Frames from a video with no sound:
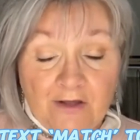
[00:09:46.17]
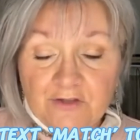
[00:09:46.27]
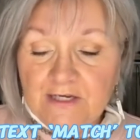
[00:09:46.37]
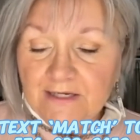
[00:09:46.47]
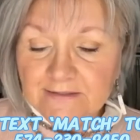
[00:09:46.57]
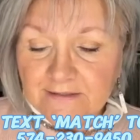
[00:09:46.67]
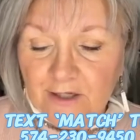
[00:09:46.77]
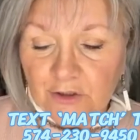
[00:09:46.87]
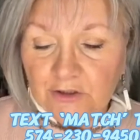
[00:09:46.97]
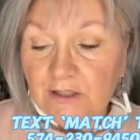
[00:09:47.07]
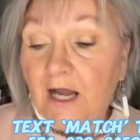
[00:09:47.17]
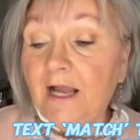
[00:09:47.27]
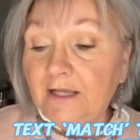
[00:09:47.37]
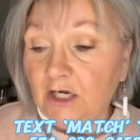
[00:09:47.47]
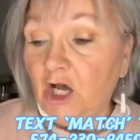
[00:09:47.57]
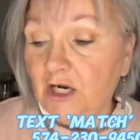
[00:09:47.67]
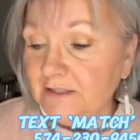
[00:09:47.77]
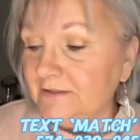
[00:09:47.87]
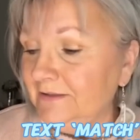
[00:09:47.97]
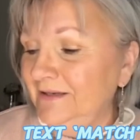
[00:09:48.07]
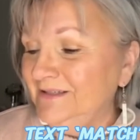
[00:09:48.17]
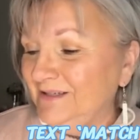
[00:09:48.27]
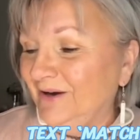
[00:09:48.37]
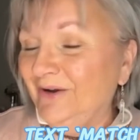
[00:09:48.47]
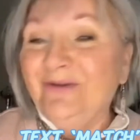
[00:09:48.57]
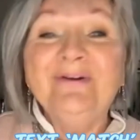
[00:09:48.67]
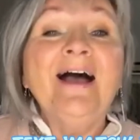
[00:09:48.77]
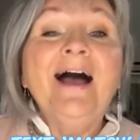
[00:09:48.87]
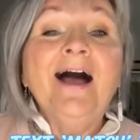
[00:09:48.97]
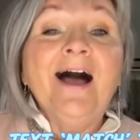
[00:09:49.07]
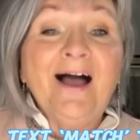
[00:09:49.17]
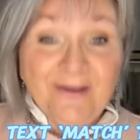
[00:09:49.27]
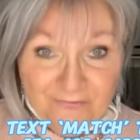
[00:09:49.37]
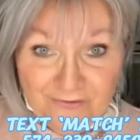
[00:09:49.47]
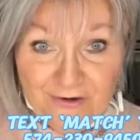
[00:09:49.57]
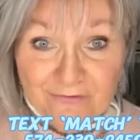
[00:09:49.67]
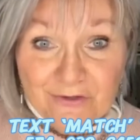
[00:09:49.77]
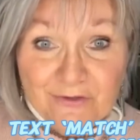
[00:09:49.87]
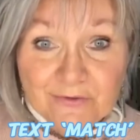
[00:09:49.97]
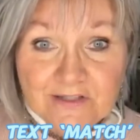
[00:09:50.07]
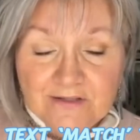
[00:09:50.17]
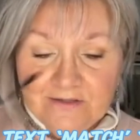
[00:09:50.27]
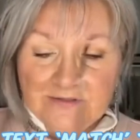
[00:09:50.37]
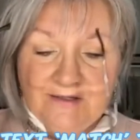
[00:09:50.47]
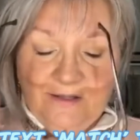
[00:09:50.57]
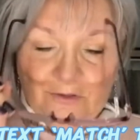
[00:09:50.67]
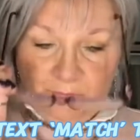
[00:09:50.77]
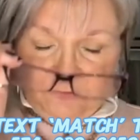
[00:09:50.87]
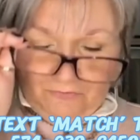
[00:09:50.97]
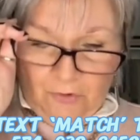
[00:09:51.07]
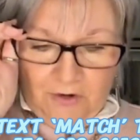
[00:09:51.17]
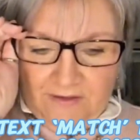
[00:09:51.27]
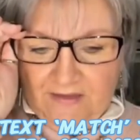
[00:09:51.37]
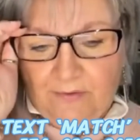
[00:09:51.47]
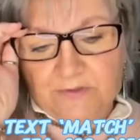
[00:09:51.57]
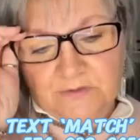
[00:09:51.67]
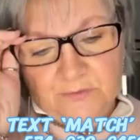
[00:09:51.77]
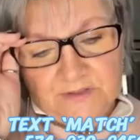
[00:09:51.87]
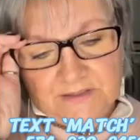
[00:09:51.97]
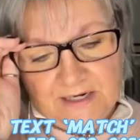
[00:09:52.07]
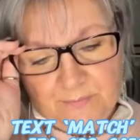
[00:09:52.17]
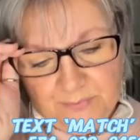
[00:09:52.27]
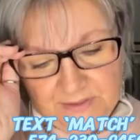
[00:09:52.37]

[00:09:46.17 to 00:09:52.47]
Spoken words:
Now, the next color, I can honestly tell you, I have never used this color before, and that was the reason